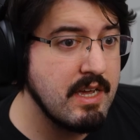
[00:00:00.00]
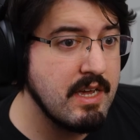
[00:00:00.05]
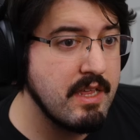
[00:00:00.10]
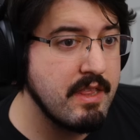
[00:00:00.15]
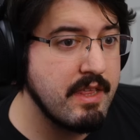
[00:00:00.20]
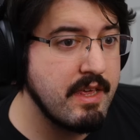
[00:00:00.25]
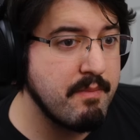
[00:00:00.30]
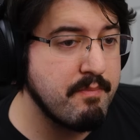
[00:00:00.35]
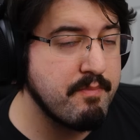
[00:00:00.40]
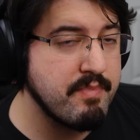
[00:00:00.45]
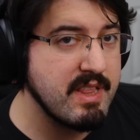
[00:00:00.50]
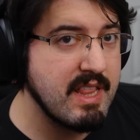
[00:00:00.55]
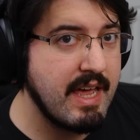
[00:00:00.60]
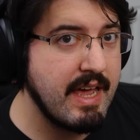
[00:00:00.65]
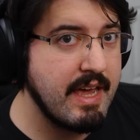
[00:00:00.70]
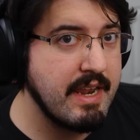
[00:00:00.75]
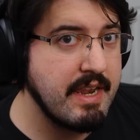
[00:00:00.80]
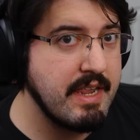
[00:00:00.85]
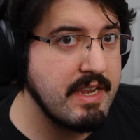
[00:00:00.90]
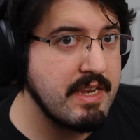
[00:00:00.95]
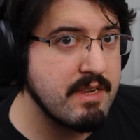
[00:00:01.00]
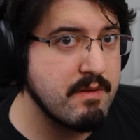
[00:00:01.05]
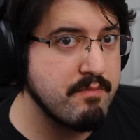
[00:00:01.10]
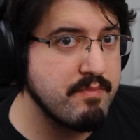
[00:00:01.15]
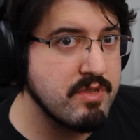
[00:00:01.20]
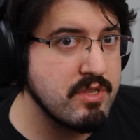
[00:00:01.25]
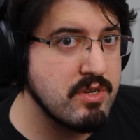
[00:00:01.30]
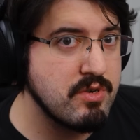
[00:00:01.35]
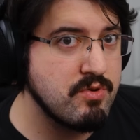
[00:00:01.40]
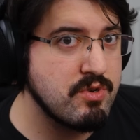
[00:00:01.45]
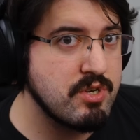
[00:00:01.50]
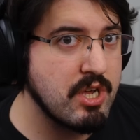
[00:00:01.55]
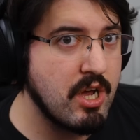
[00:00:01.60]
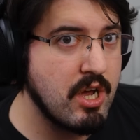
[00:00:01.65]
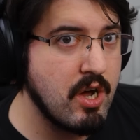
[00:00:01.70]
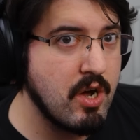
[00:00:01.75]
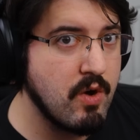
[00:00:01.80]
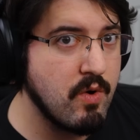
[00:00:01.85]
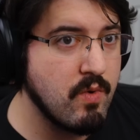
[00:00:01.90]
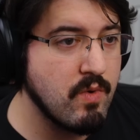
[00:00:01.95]
the planet
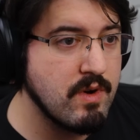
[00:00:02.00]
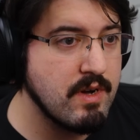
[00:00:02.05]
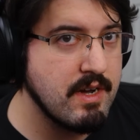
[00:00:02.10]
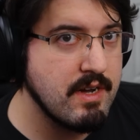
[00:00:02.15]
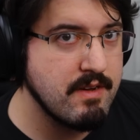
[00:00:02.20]
Pluto.